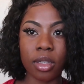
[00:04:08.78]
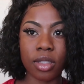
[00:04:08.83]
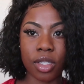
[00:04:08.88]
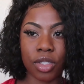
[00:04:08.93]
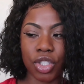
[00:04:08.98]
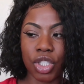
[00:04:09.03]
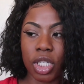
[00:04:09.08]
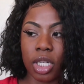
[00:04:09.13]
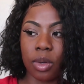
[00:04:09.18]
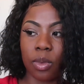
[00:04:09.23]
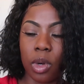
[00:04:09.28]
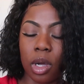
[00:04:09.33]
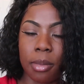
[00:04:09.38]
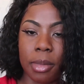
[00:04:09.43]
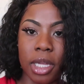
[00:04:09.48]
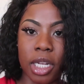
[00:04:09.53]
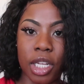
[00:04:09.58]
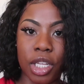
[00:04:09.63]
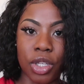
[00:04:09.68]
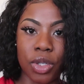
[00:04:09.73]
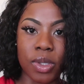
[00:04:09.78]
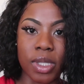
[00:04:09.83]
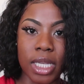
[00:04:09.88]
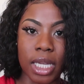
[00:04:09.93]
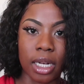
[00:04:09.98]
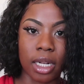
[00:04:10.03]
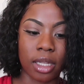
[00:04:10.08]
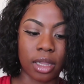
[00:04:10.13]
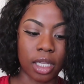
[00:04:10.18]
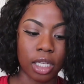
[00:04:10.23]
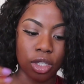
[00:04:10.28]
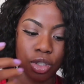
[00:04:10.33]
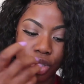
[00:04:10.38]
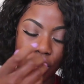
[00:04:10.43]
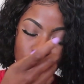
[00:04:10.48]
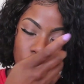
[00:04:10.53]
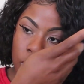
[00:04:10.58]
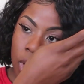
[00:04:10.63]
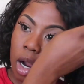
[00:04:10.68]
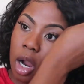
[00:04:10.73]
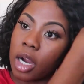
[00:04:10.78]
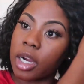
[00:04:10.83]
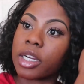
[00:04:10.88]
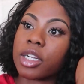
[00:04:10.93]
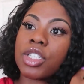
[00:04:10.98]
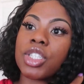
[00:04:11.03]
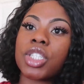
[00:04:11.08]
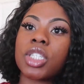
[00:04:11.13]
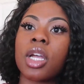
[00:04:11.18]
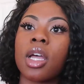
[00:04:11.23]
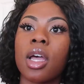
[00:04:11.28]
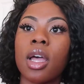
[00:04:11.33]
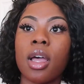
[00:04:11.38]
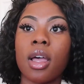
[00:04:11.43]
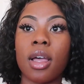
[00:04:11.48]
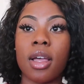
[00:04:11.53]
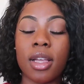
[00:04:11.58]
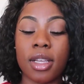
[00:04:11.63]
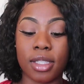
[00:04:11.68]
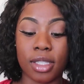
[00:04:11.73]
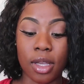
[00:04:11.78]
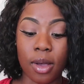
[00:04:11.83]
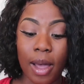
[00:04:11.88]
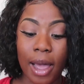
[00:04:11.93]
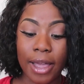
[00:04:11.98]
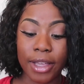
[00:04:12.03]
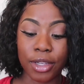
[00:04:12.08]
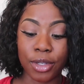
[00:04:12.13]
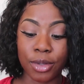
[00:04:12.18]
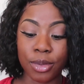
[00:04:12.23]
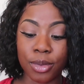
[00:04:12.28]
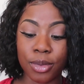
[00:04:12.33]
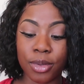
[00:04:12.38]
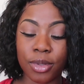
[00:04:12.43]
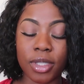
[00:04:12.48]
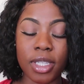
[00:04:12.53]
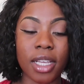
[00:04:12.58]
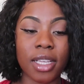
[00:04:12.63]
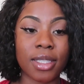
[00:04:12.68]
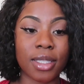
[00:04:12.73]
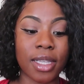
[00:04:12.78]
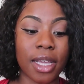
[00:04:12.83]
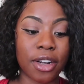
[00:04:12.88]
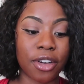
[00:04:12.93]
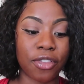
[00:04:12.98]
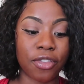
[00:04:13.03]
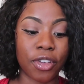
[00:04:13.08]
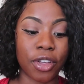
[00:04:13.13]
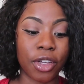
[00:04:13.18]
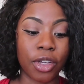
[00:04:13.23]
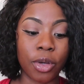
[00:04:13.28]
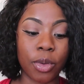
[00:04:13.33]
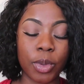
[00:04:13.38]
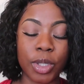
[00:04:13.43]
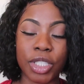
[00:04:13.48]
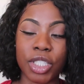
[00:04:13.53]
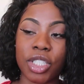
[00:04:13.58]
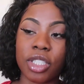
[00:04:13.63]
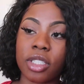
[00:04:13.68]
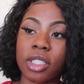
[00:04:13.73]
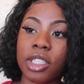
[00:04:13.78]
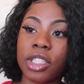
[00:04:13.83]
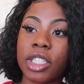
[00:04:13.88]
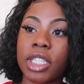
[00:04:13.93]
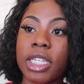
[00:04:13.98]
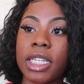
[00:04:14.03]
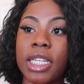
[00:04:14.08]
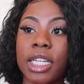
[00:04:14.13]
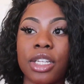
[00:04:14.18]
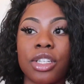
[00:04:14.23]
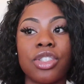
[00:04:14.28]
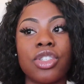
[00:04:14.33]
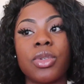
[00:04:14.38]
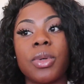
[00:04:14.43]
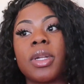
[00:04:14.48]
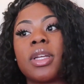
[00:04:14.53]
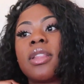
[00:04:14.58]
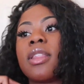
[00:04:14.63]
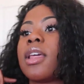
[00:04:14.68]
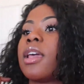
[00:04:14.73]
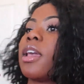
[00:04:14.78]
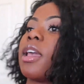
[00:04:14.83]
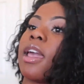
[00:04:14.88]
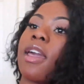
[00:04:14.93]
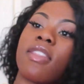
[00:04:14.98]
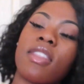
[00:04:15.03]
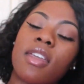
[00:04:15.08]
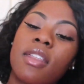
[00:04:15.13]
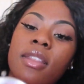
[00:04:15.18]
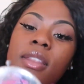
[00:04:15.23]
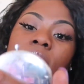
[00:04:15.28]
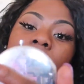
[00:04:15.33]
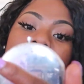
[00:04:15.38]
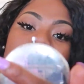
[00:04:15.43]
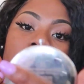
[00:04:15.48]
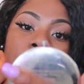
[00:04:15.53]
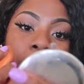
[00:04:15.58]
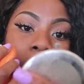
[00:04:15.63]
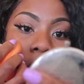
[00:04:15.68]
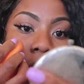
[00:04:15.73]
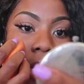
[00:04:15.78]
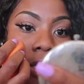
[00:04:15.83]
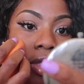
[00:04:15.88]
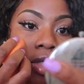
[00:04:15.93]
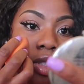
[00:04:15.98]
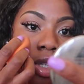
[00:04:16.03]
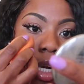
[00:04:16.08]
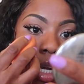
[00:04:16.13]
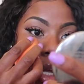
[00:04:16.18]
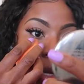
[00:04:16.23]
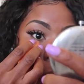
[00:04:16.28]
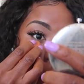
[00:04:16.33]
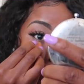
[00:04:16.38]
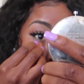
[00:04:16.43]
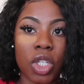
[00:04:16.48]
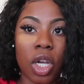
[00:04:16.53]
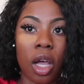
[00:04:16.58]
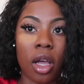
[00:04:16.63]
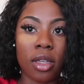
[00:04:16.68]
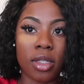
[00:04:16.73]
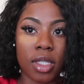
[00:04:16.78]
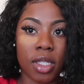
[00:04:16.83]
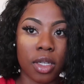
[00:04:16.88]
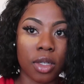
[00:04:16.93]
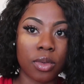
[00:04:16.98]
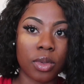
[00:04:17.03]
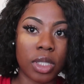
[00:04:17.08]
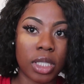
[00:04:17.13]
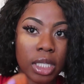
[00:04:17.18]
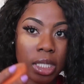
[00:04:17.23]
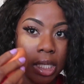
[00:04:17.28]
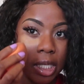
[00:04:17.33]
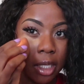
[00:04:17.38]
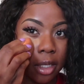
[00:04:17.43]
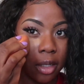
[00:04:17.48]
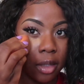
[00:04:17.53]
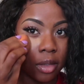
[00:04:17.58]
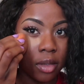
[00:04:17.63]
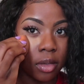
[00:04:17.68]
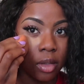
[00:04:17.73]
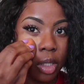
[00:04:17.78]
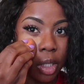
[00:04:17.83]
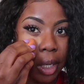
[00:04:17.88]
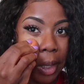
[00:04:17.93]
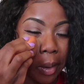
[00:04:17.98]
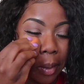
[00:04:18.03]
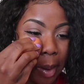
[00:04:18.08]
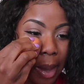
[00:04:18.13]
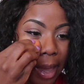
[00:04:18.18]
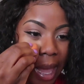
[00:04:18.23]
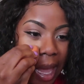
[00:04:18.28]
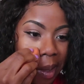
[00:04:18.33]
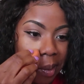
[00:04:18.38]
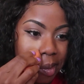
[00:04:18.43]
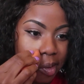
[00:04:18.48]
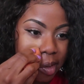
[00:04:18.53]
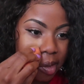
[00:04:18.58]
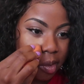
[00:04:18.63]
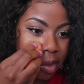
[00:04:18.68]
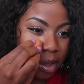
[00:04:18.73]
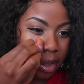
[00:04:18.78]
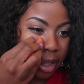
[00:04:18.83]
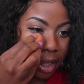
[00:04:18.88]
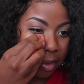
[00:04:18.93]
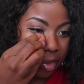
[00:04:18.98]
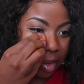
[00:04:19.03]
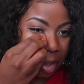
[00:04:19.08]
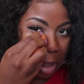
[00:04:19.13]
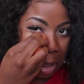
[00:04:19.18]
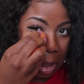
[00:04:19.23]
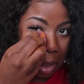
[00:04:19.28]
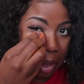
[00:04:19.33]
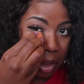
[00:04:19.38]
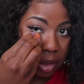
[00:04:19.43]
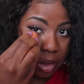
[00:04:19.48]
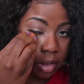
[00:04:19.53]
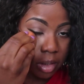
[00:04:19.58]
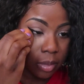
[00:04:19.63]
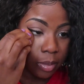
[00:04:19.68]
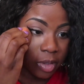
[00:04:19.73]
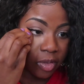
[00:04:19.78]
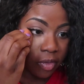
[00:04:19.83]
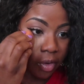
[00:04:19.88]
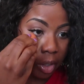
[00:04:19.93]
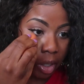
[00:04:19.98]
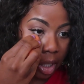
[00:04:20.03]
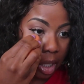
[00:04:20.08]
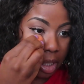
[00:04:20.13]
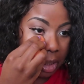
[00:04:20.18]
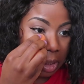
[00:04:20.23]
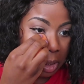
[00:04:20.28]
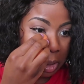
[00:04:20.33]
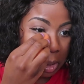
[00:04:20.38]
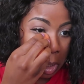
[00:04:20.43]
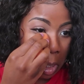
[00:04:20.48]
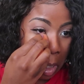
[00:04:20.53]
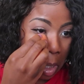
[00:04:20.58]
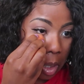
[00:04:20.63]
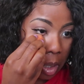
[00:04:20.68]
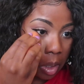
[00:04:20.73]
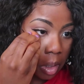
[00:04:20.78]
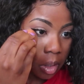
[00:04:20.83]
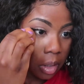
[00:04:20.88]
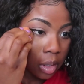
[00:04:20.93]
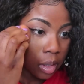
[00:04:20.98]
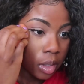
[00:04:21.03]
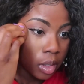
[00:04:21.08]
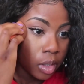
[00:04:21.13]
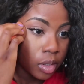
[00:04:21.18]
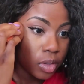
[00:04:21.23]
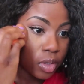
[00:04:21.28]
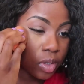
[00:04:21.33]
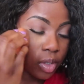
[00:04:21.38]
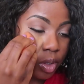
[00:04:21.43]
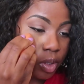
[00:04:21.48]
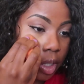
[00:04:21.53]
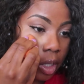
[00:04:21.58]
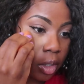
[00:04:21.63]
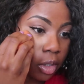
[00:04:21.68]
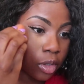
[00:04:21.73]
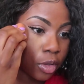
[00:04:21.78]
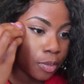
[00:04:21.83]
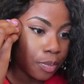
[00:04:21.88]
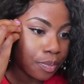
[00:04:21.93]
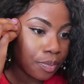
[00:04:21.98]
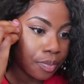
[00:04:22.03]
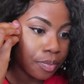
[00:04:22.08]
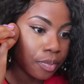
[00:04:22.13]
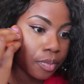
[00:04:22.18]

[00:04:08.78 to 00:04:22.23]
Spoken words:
So she didn't want me to use anything too harsh. So I used Cetaphil, which clearly didn't do anything, and then apricot scrub, which also did, you know, absolutely nothing, to be very honest. So